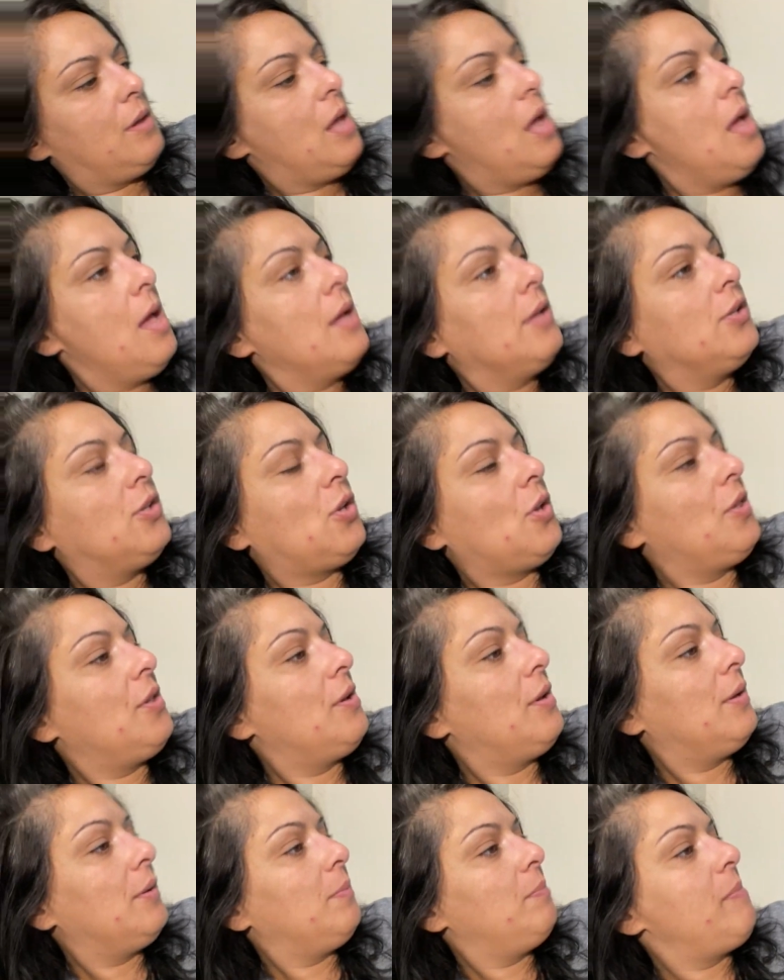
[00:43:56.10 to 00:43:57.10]
So
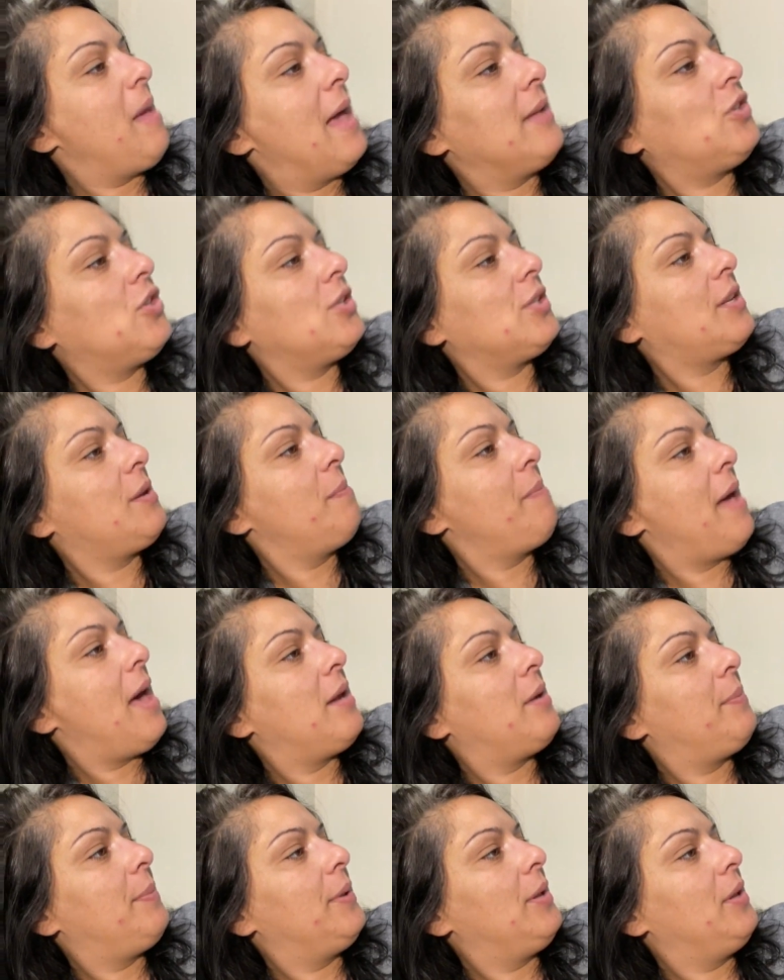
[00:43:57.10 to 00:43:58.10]
the matches
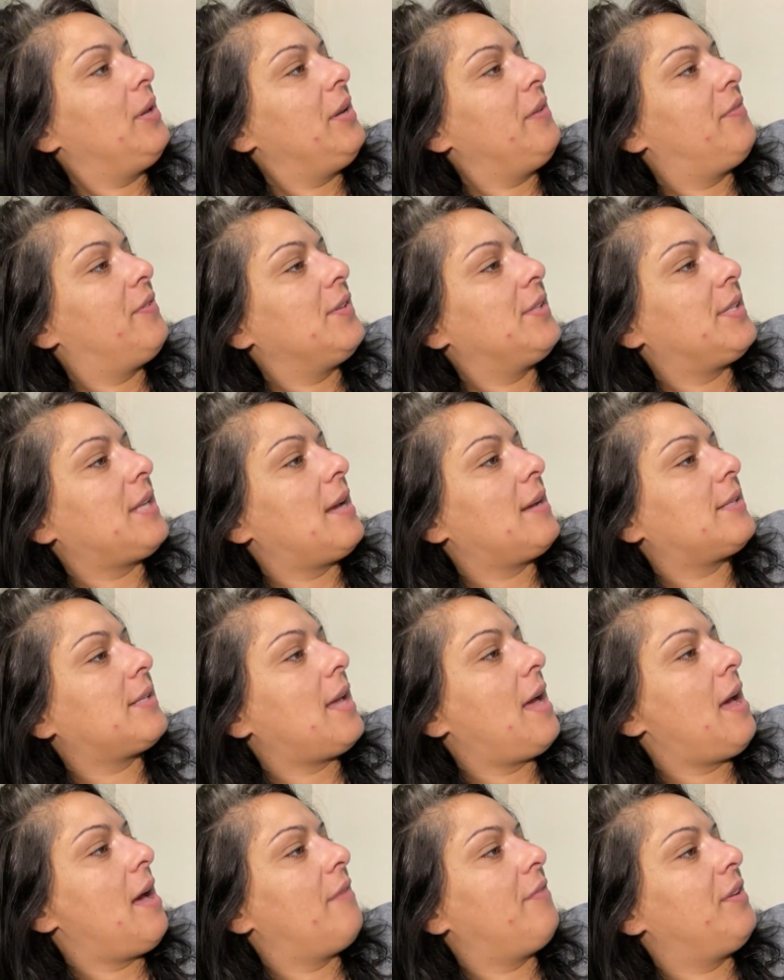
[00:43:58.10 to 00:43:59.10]
compatibility for sex I
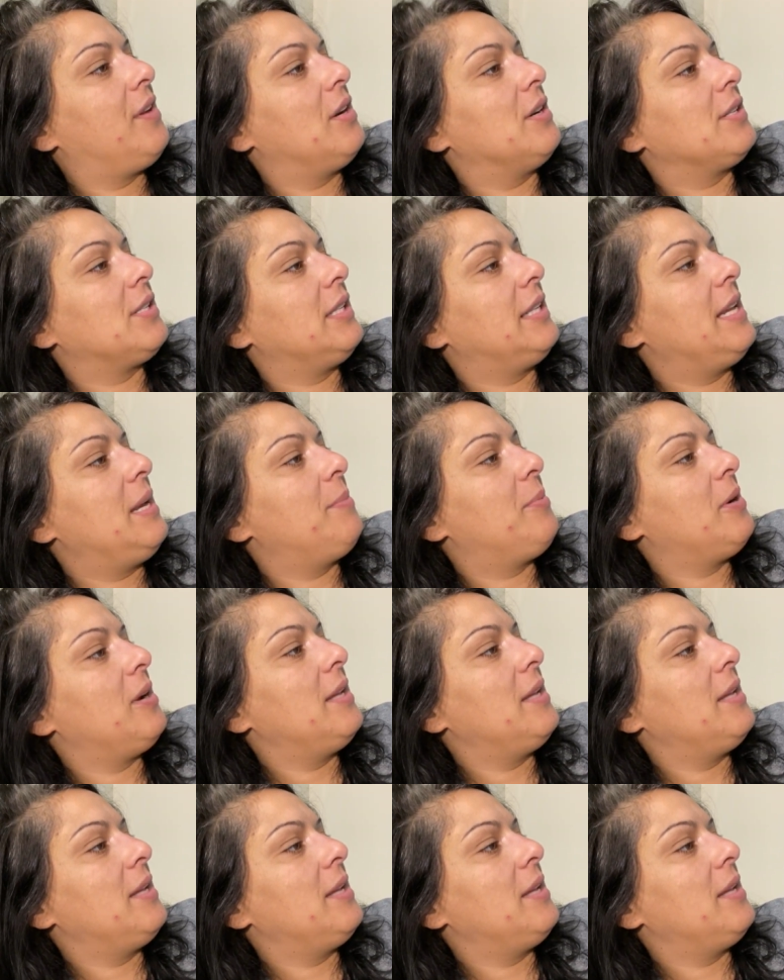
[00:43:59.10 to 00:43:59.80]
have here is Libra and